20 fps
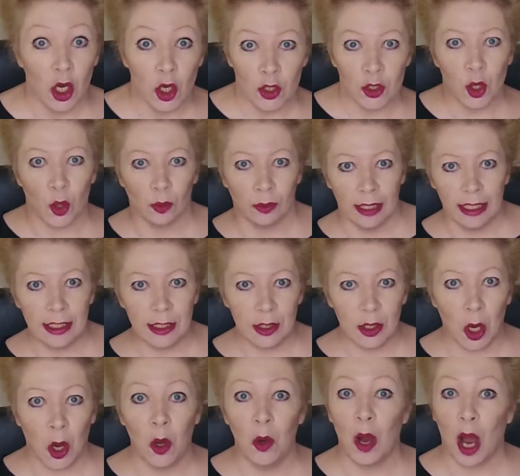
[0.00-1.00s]
So let's
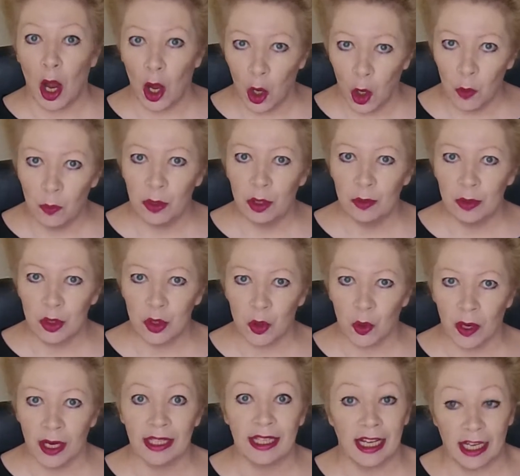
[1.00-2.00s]
go. I hope you enjoy it,